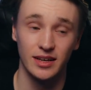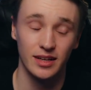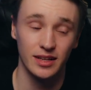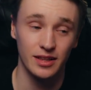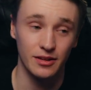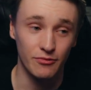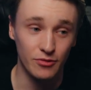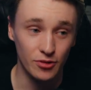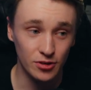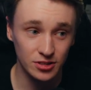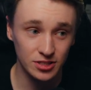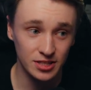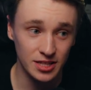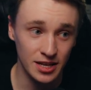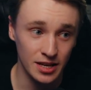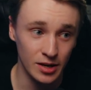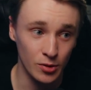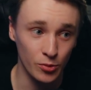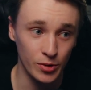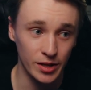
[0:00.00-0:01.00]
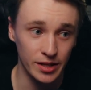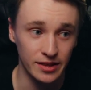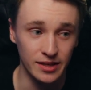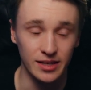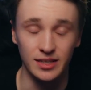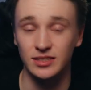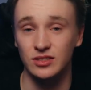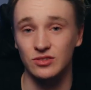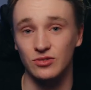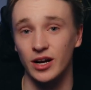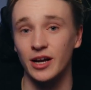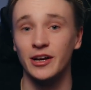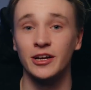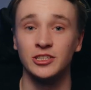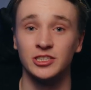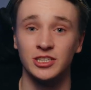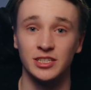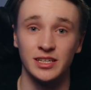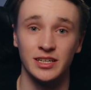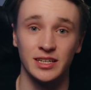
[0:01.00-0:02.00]
The first thing with this
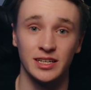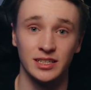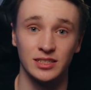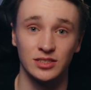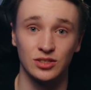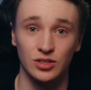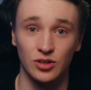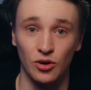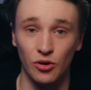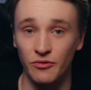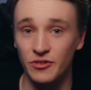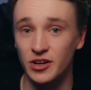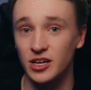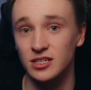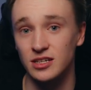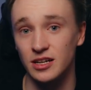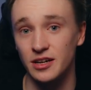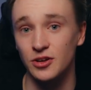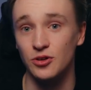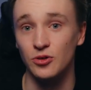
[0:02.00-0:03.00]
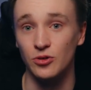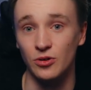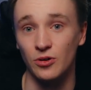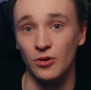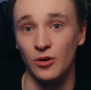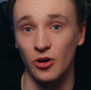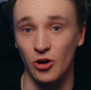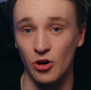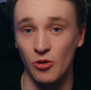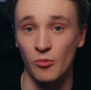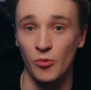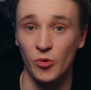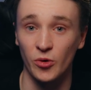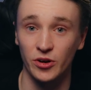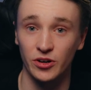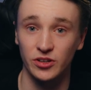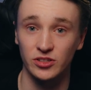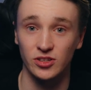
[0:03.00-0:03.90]
strategy is obviously do your homework.